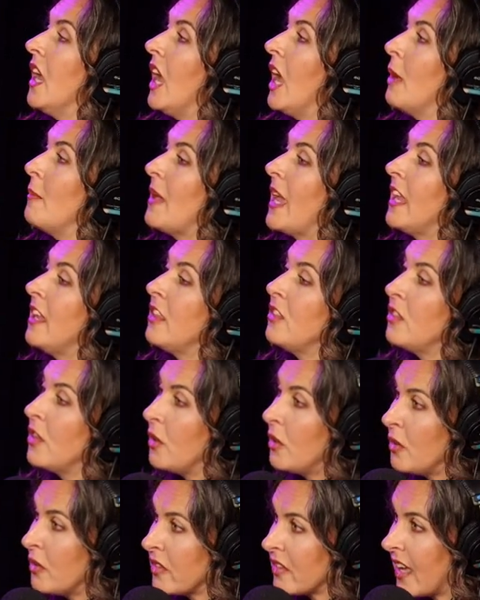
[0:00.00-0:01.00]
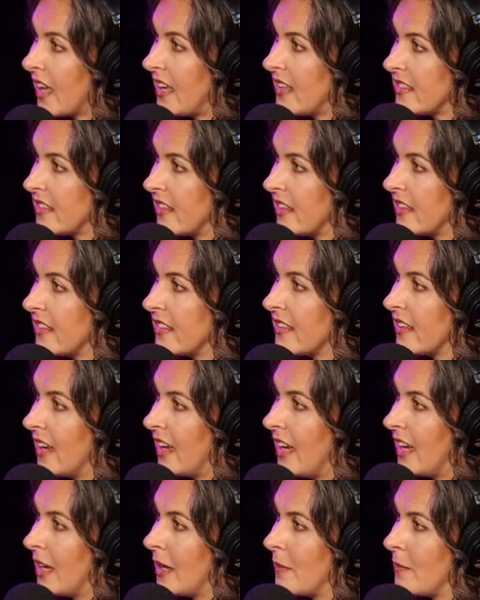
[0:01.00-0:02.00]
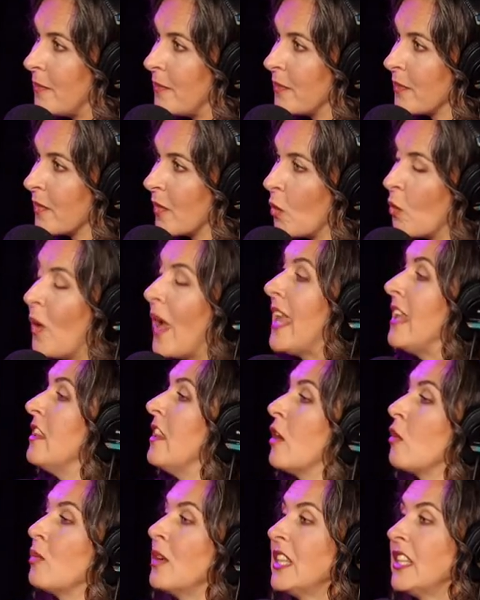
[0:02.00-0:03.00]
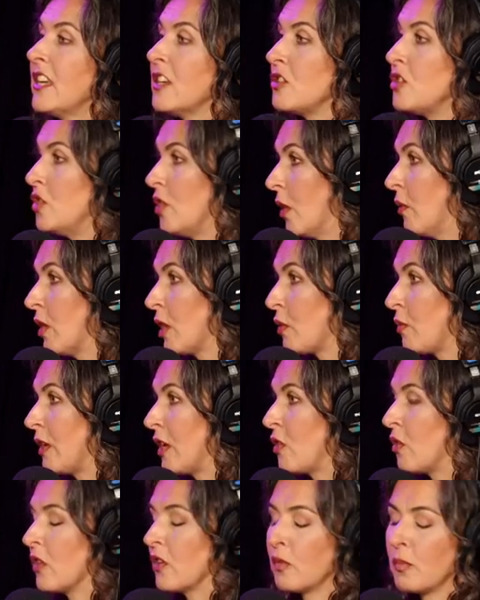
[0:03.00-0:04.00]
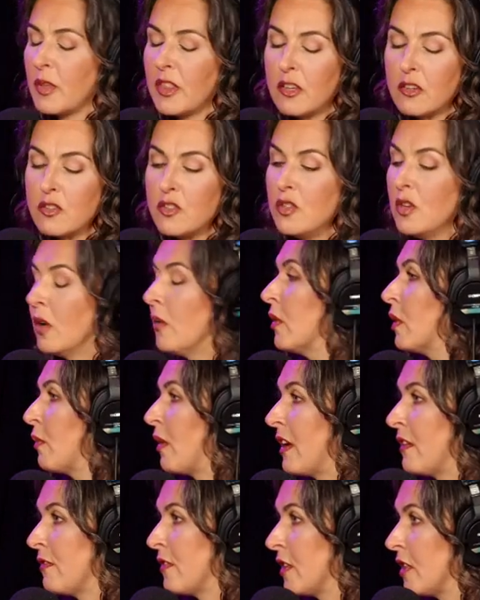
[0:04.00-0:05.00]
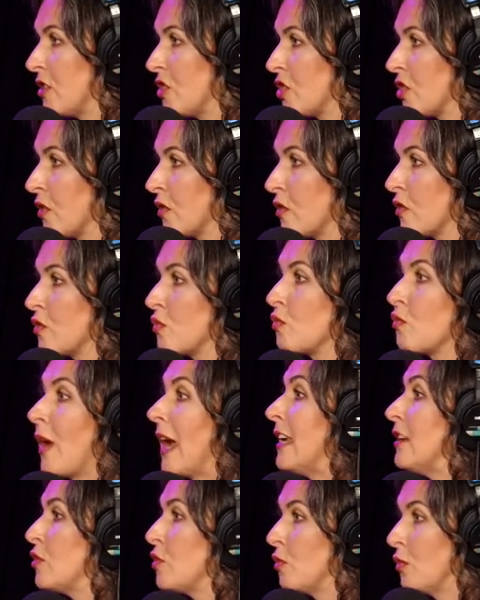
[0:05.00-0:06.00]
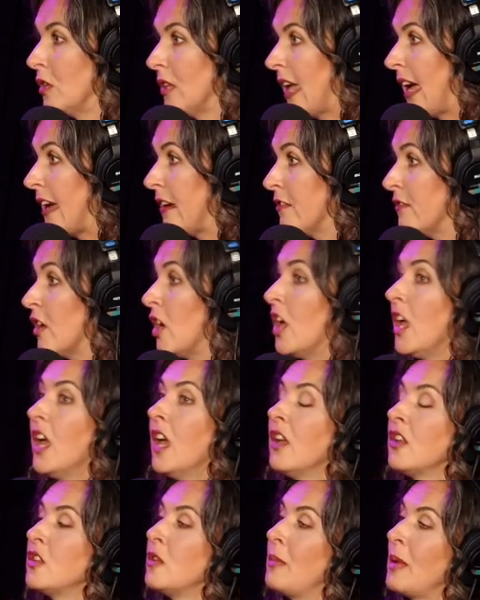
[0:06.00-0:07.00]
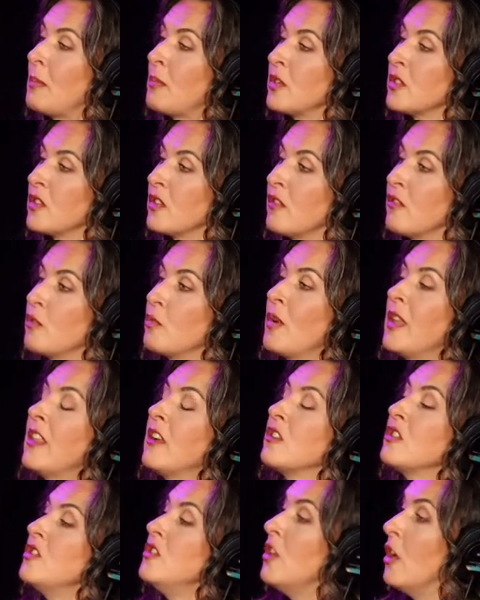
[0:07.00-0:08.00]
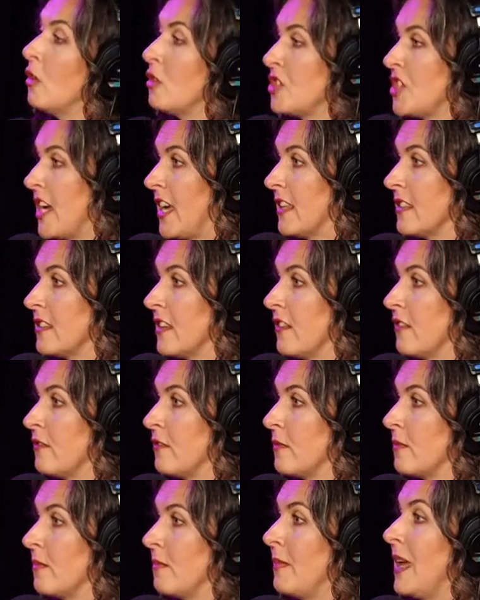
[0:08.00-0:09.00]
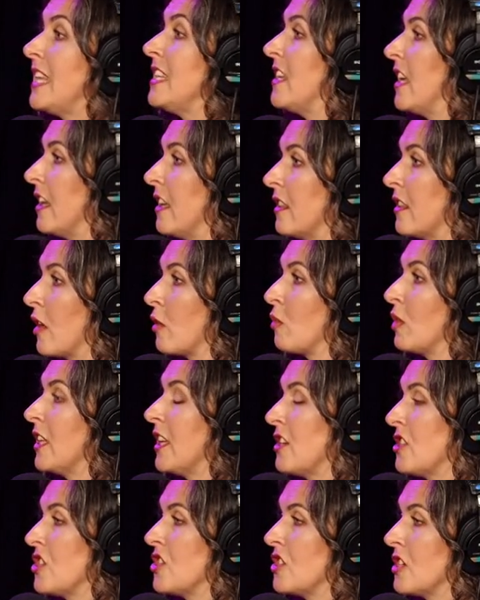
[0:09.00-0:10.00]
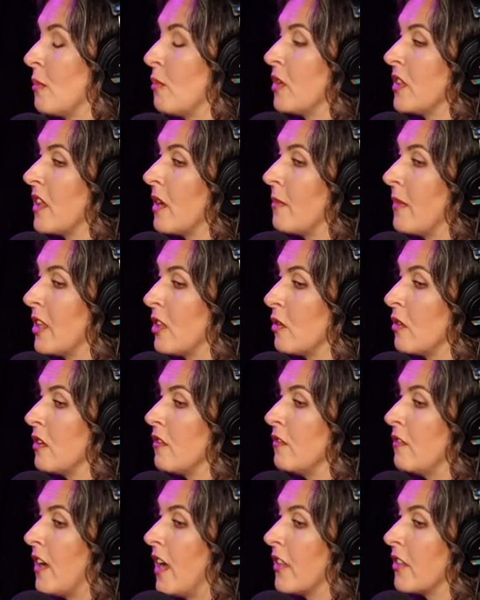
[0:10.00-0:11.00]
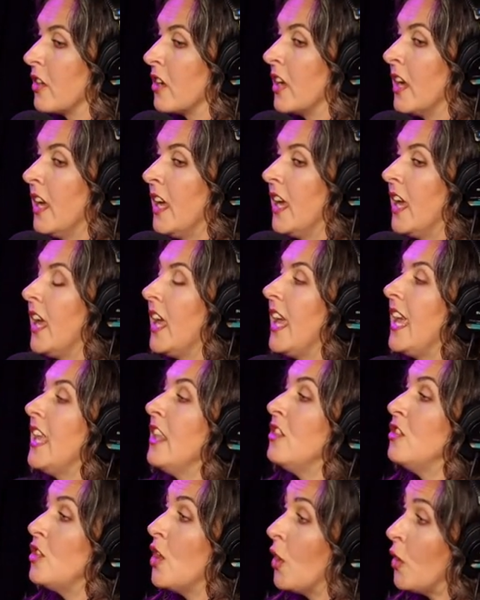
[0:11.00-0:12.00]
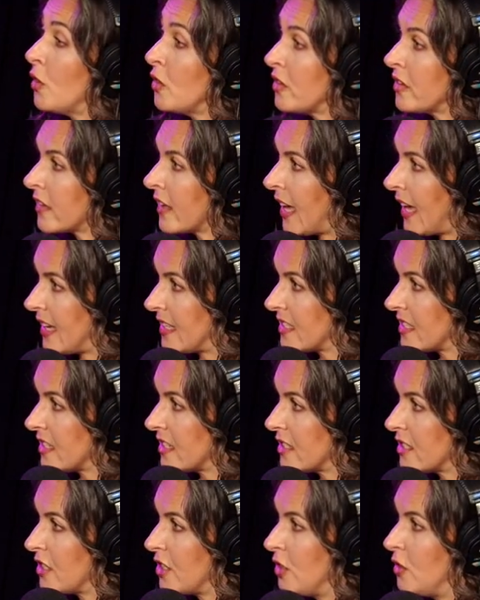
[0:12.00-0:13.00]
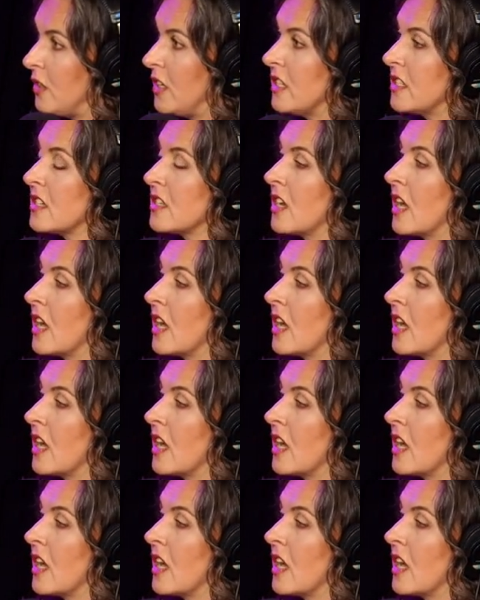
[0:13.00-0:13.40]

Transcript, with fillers: Um, and in those cases, um, when there really is no other recourse, when there's no other way for these children's right to life to be preserved, when there's no chance of maintaining their relationship with their mother and father, in those cases, you need to